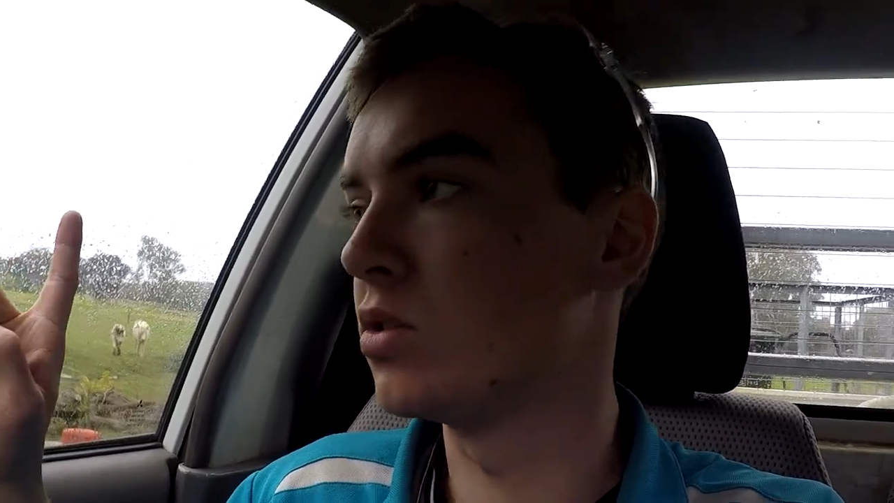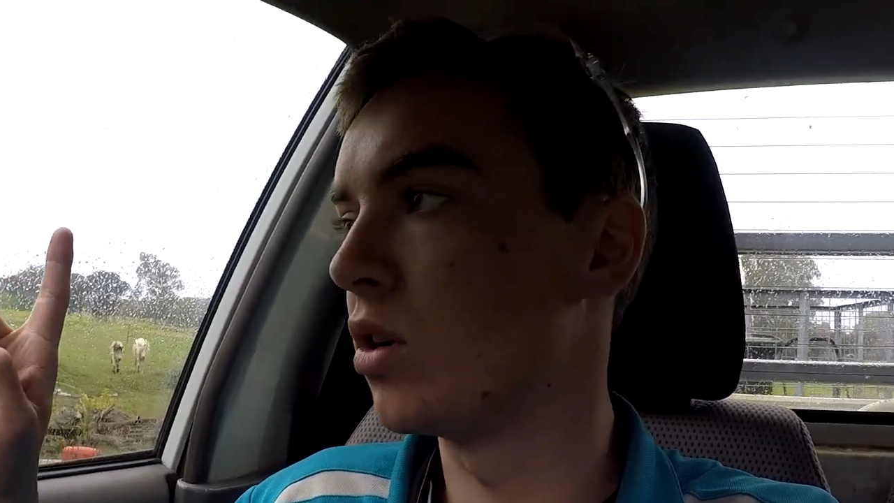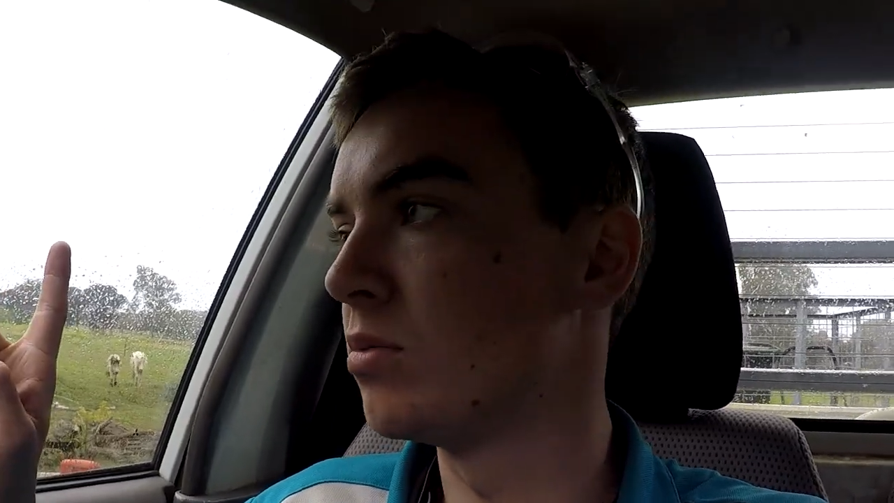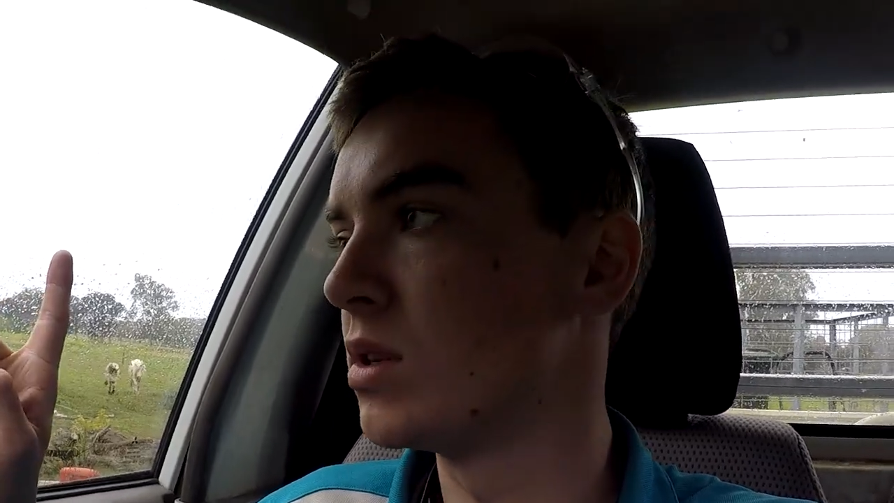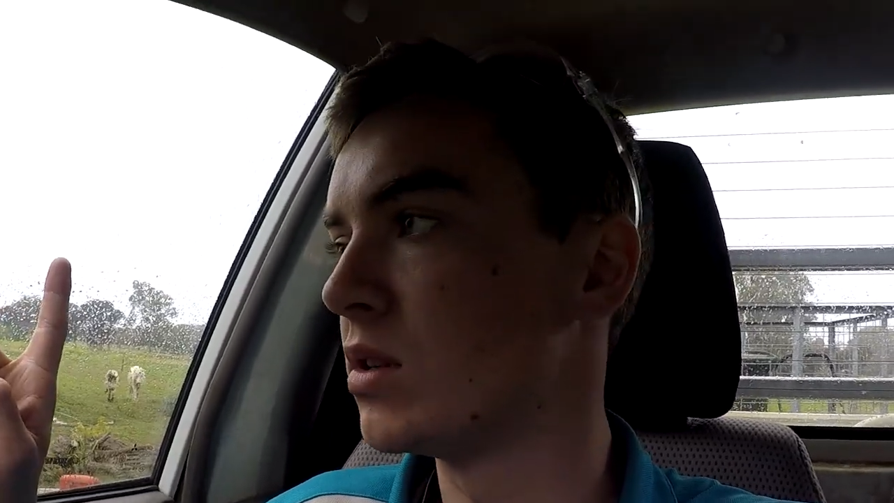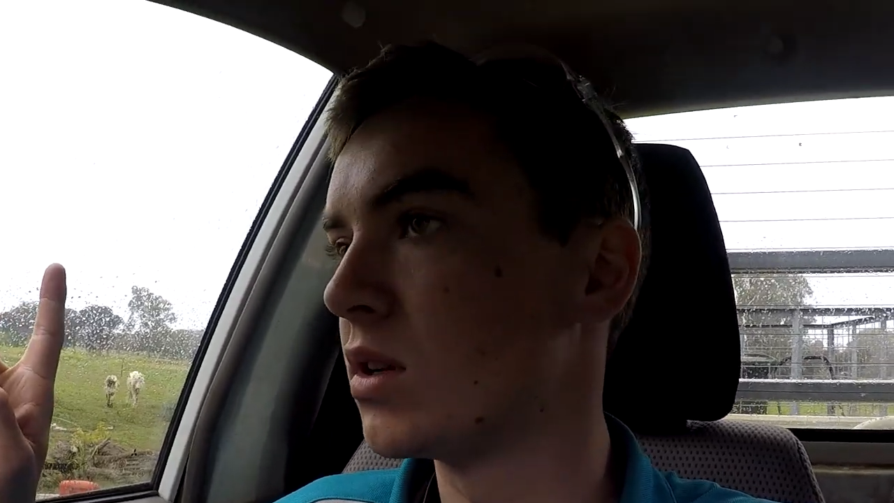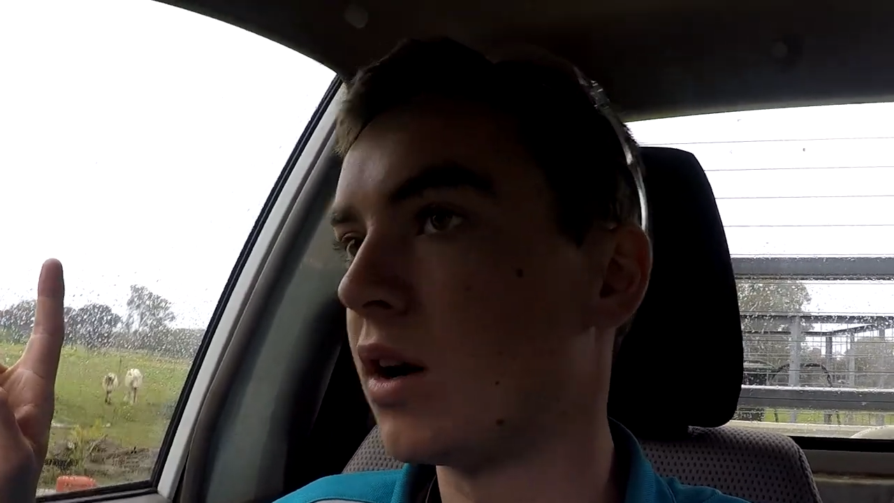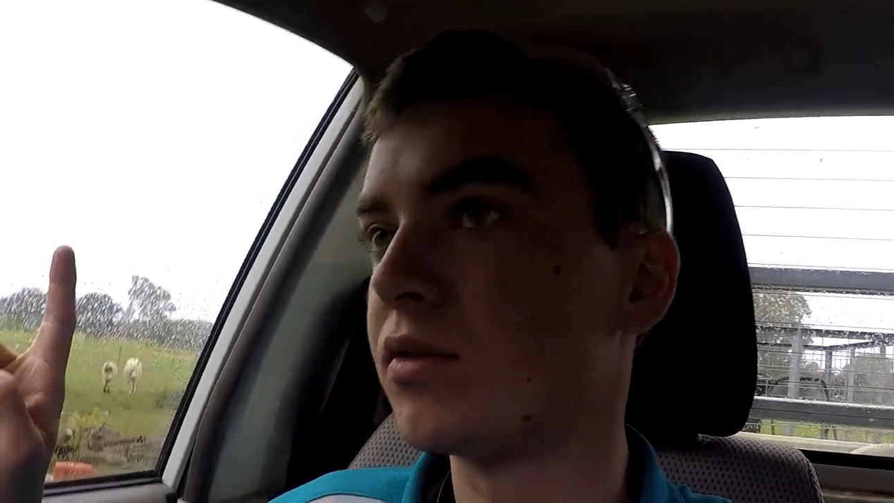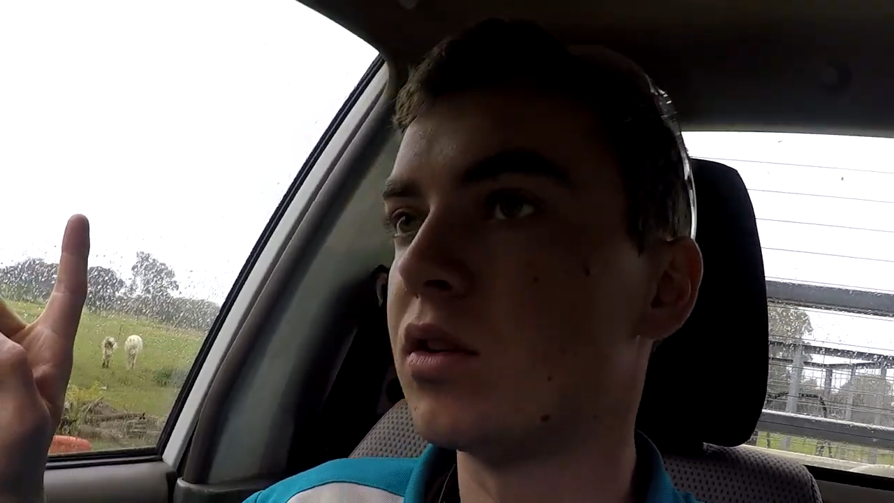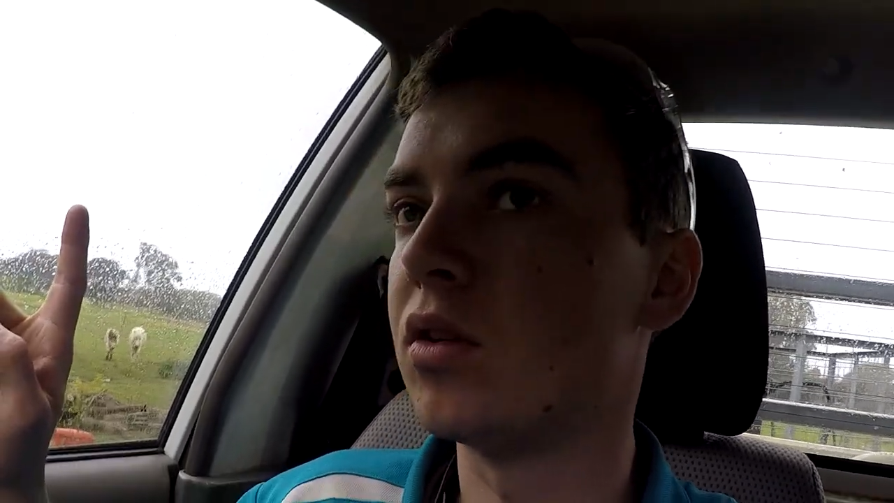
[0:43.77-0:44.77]
jobs this
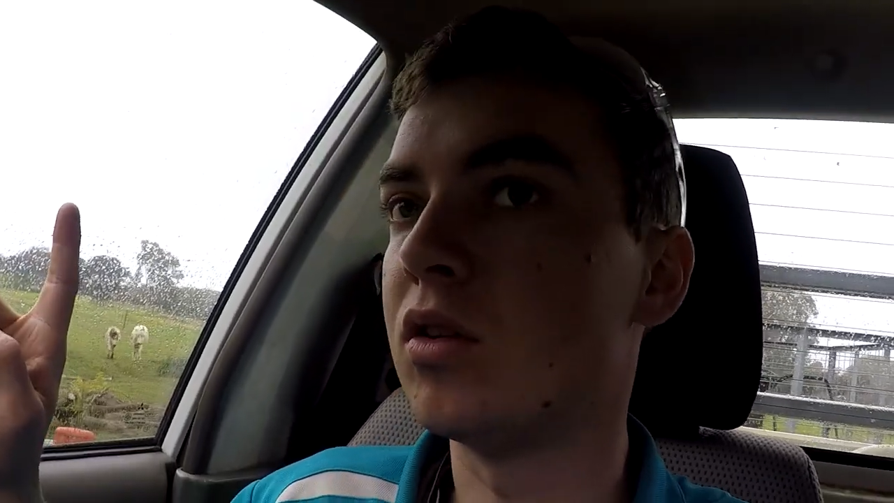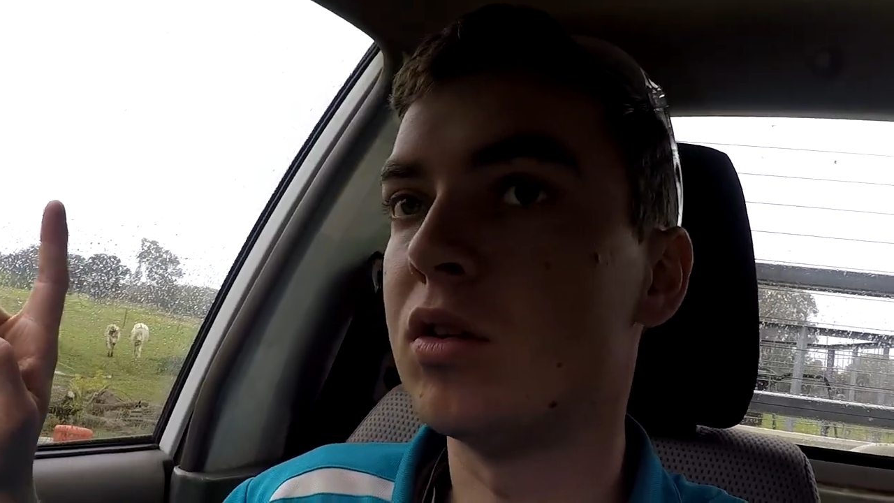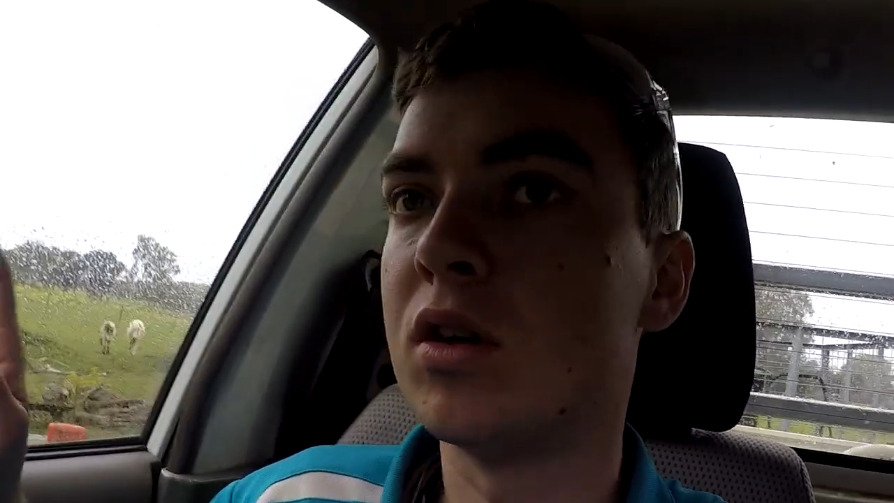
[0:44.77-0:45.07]
afternoon.